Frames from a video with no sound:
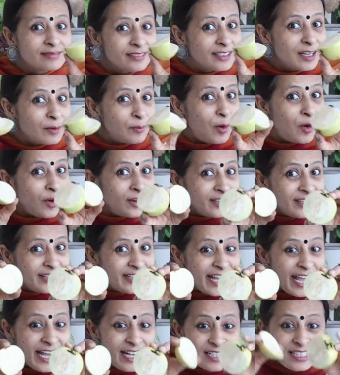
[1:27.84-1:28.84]
Come on,
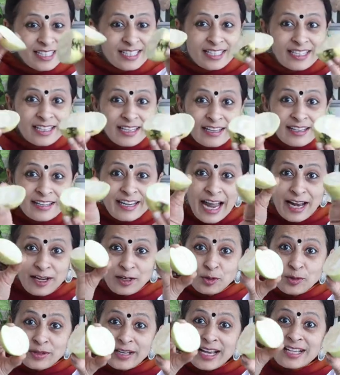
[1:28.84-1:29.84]
guess. Can
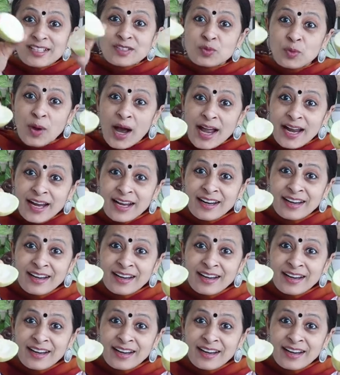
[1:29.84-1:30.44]
you guess why?